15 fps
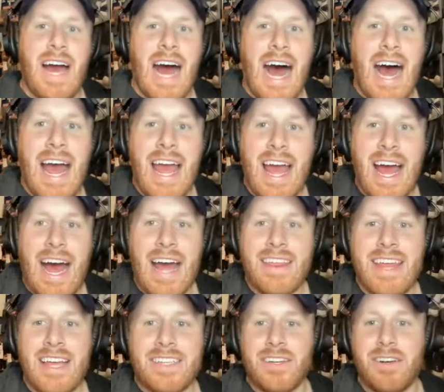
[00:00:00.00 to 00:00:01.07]
I
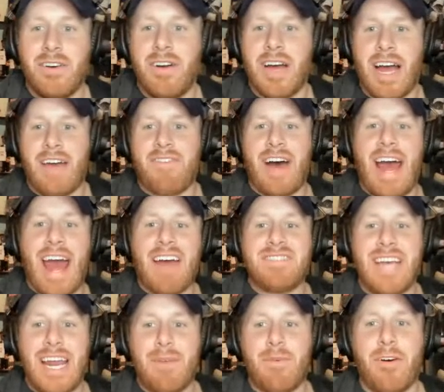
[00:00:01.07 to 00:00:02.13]
think so. If I have
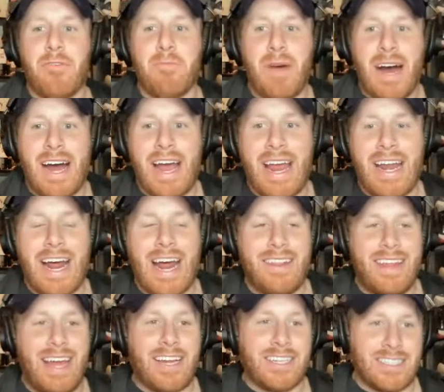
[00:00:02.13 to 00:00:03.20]
Tatum on mine, I
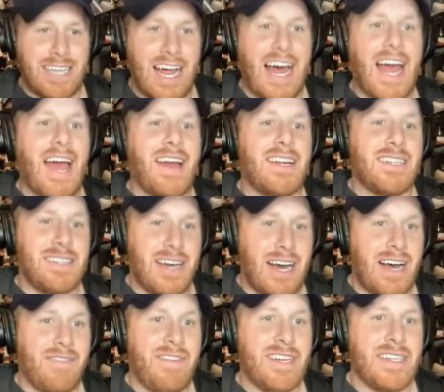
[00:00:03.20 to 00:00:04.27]
think Zion is the
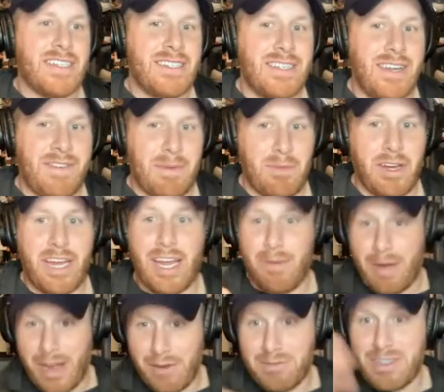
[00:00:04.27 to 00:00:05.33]
obvious, if I'm looking at
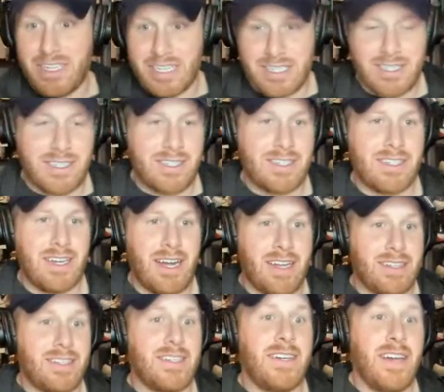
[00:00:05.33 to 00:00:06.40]
my own lists,
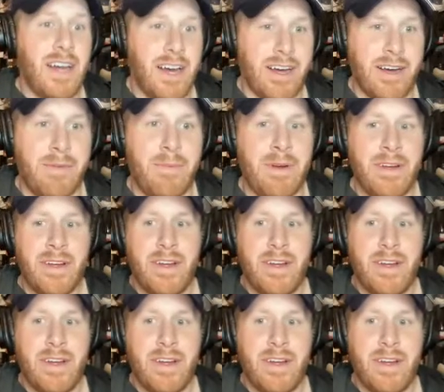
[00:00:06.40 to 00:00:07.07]
snub,